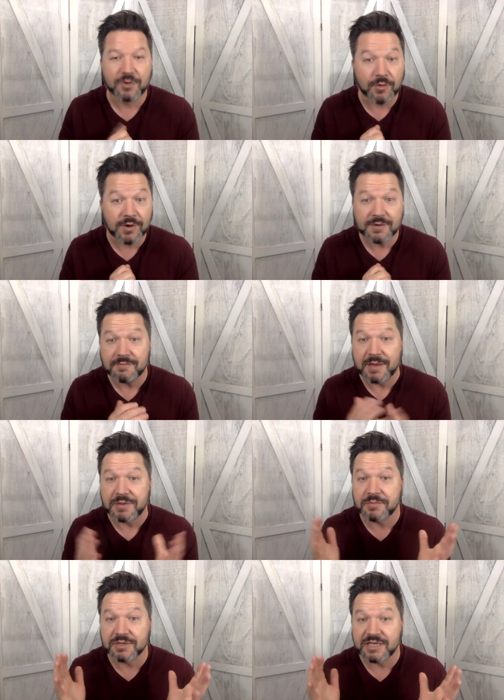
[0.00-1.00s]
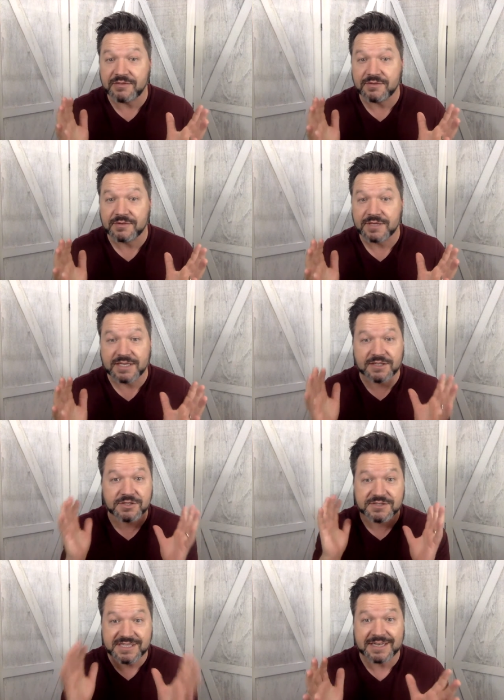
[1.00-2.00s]
Or maybe you believe in
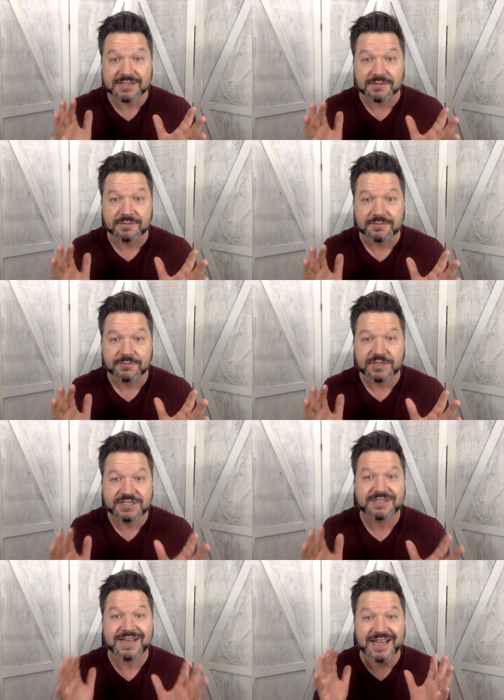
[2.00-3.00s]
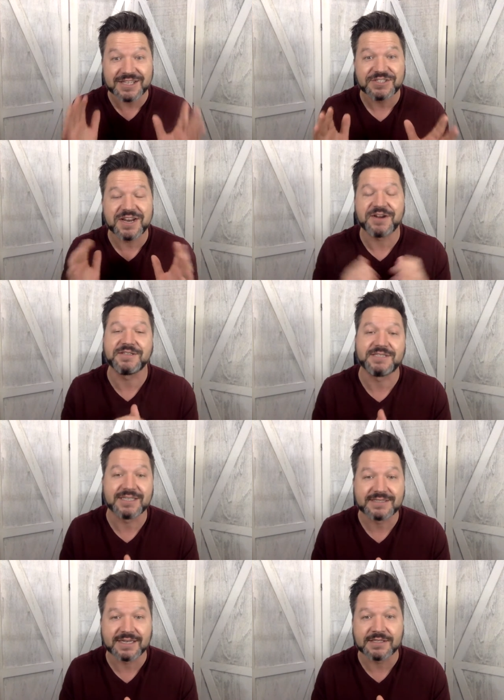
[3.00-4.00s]
Docetism, which is an ancient heresy
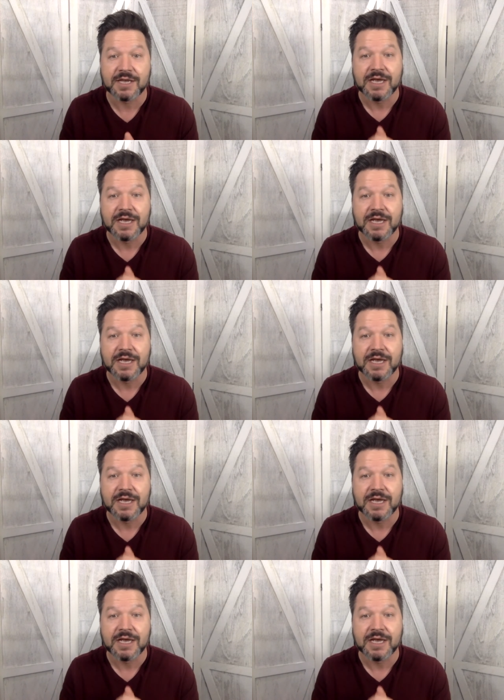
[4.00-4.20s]
that says